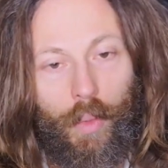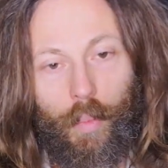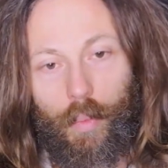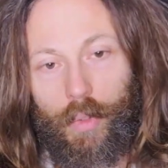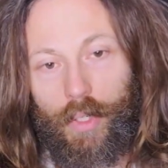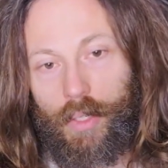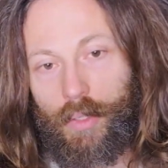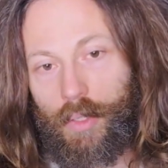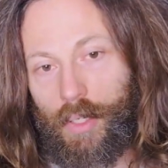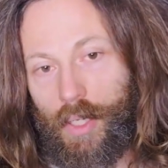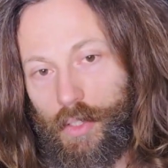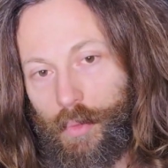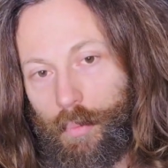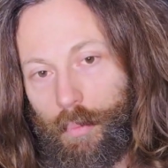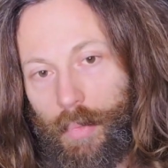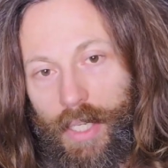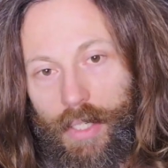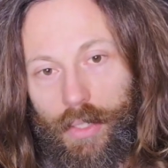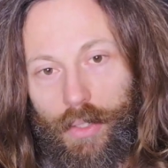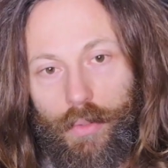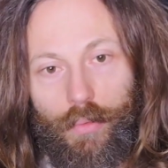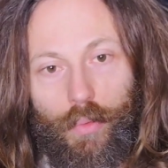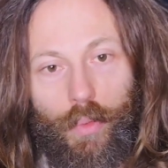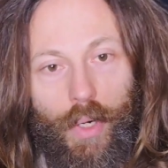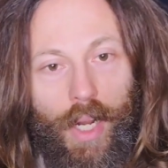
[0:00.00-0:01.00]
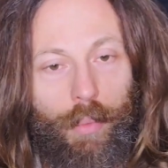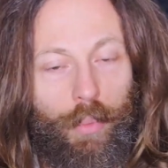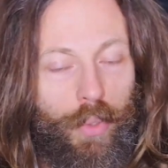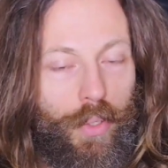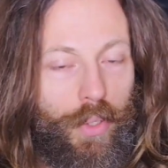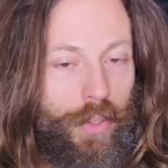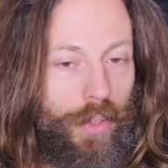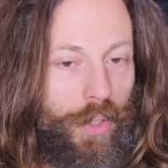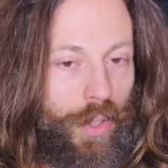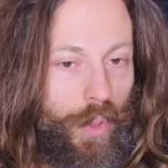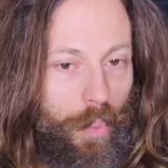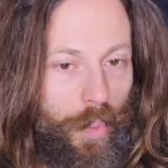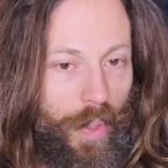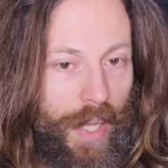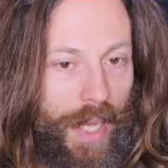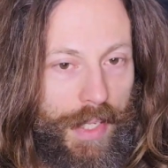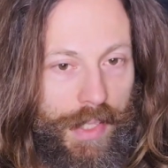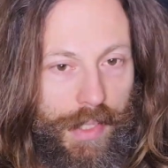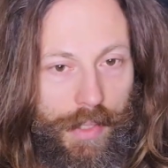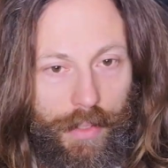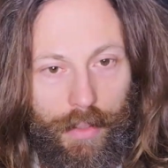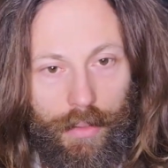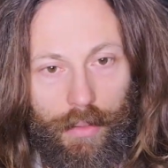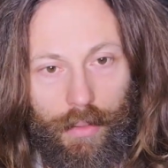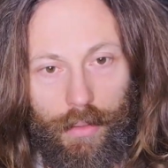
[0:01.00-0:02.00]
We are not made of rubber or
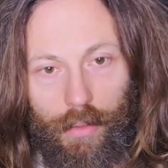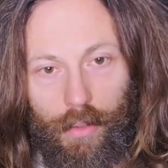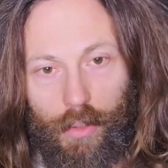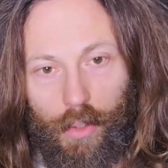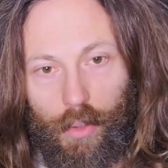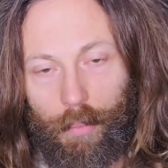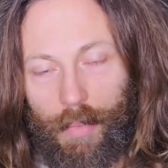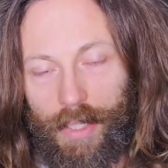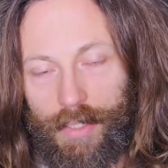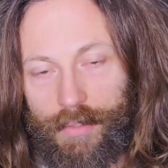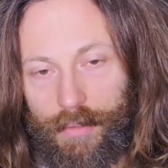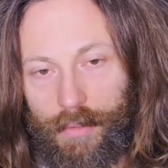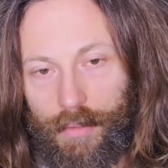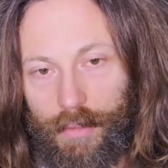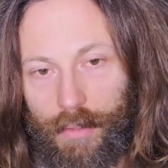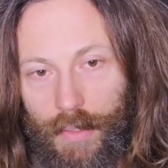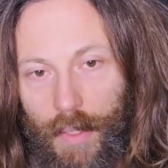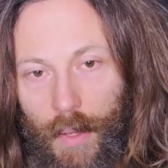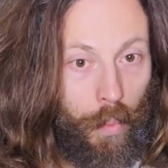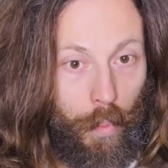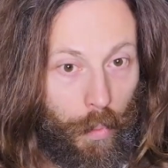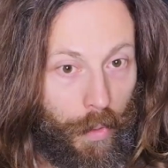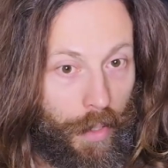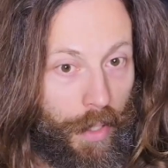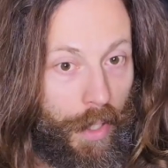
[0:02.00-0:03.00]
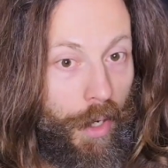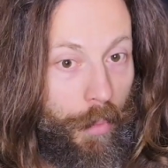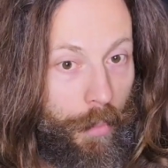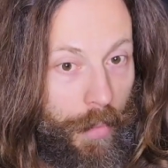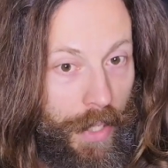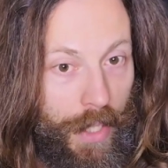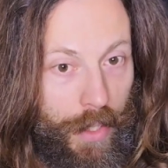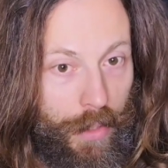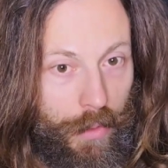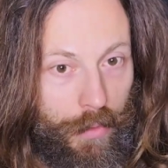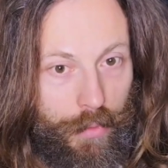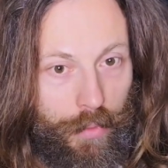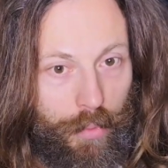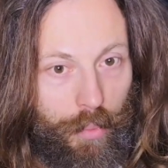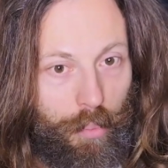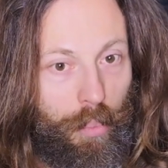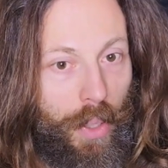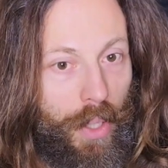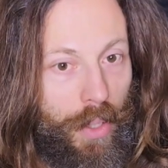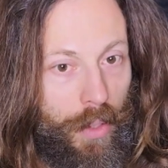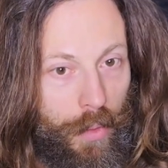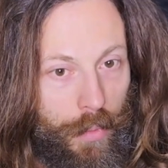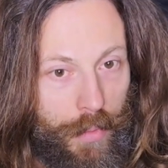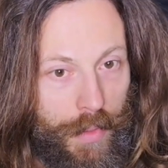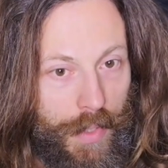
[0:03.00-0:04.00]
plastic or metal. We are made of
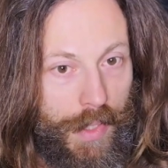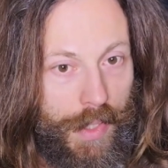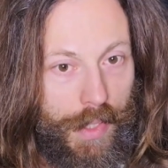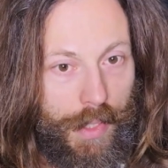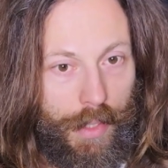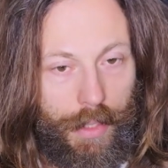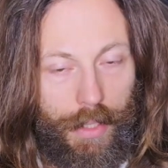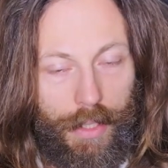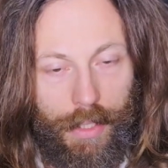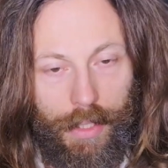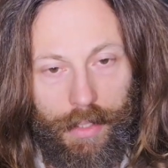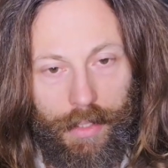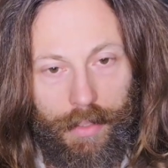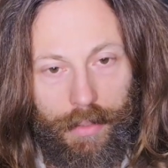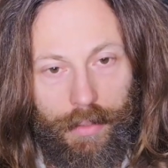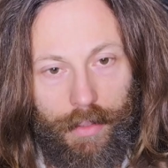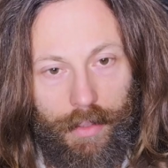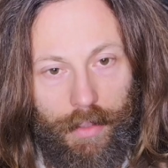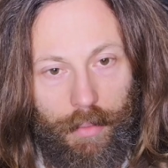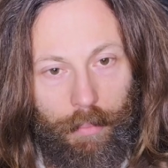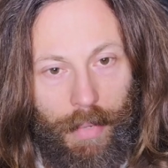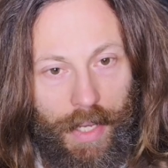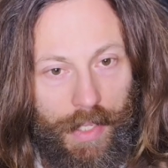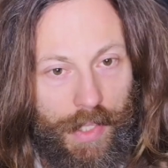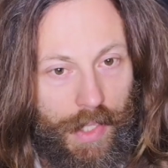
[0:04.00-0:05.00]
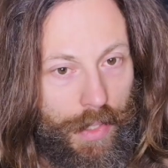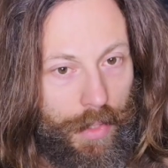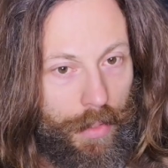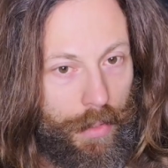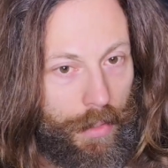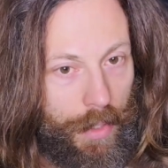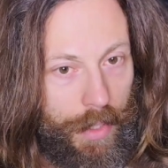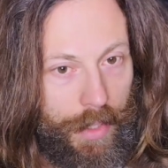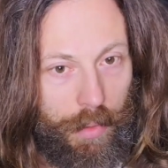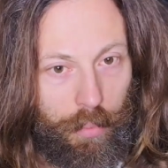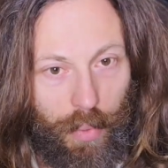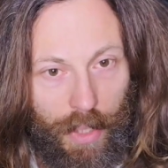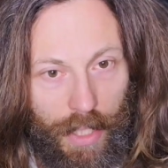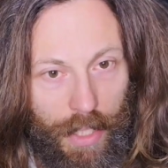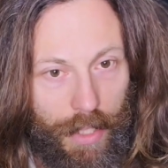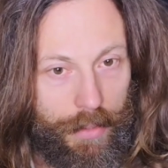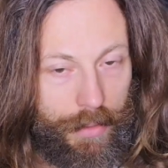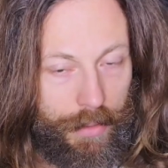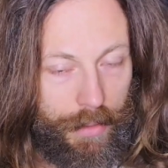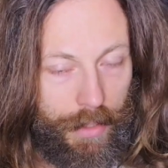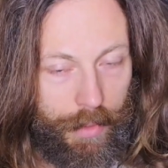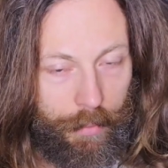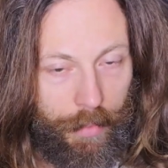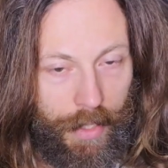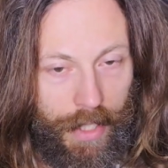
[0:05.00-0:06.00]
bones and muscle and
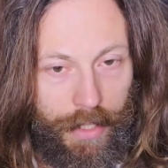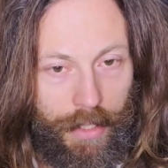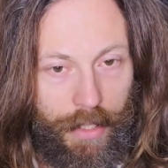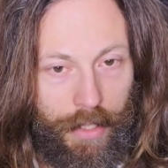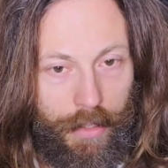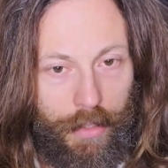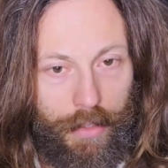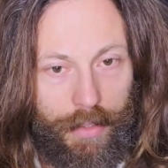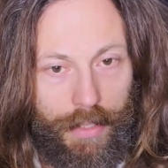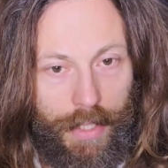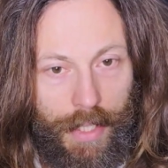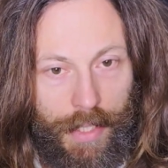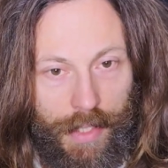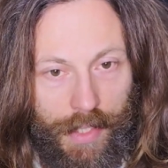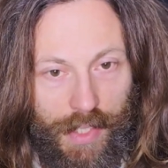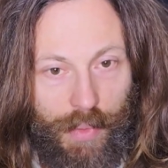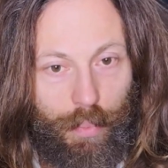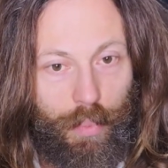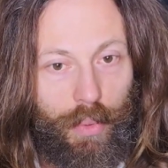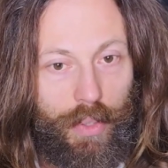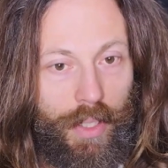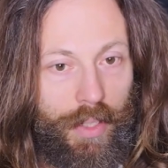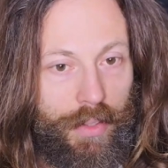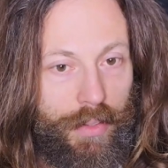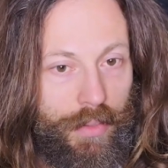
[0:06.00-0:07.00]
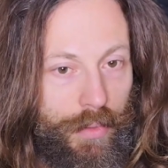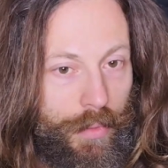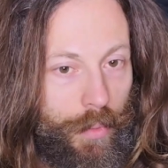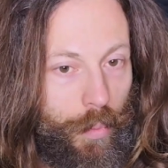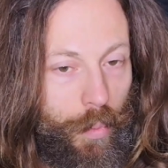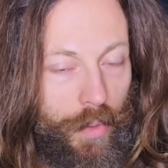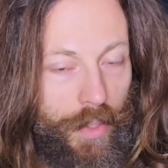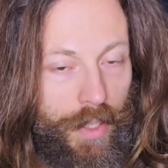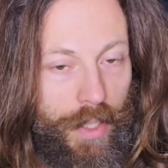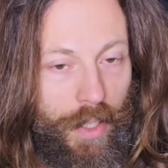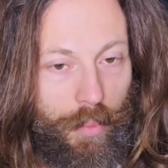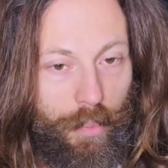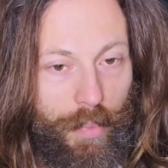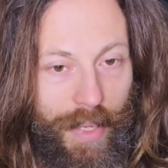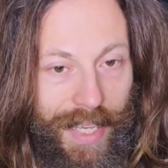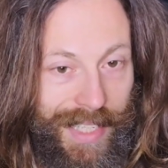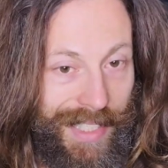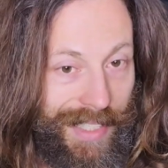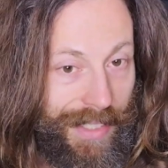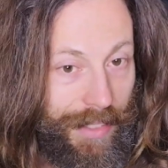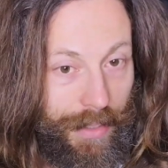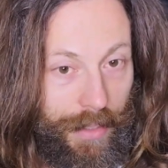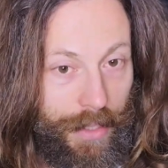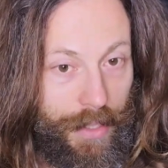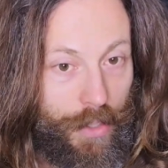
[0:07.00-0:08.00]
blood and many other things, but we are
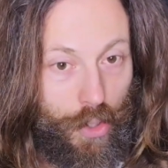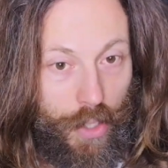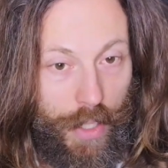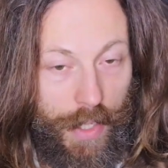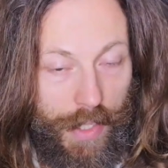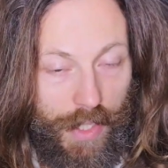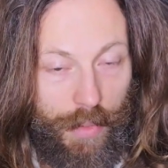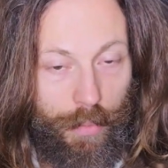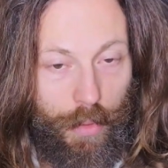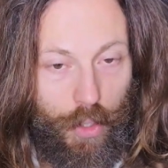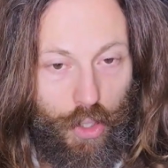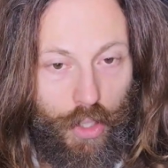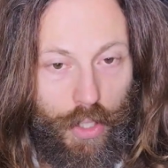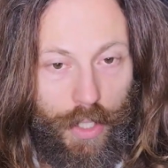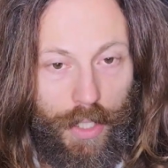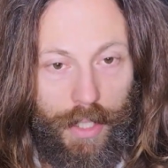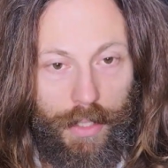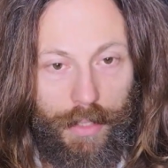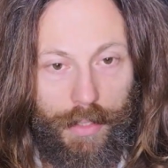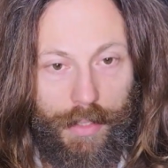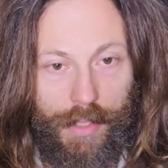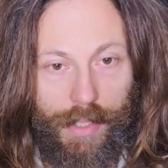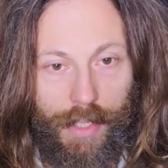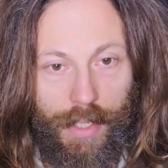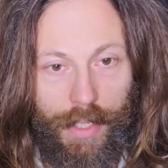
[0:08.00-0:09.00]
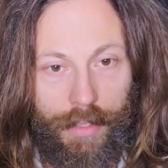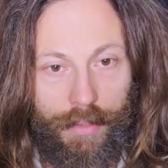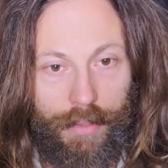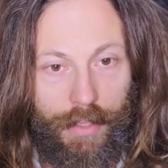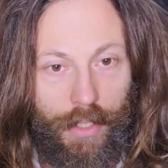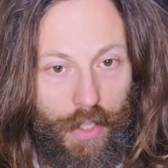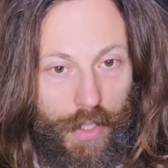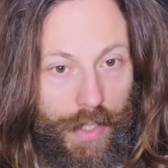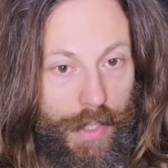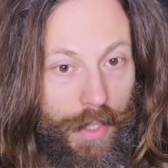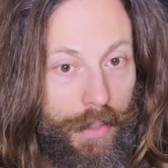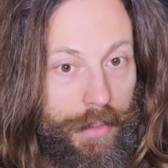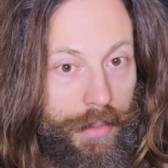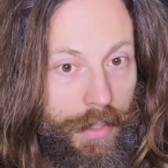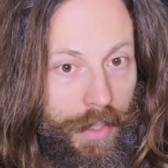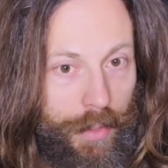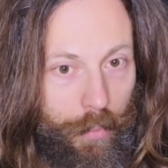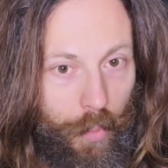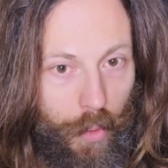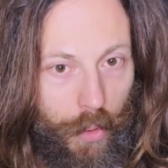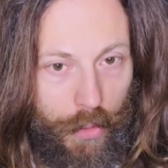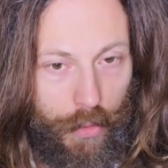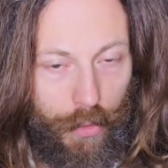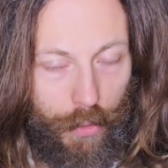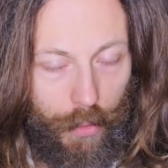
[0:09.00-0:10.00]
basically just machines and there's nothing
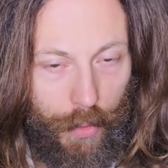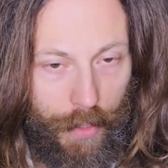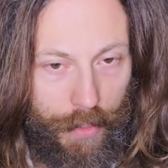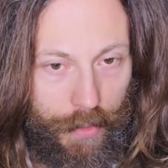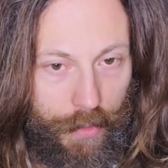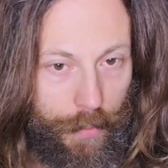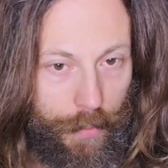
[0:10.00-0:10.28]
more to it.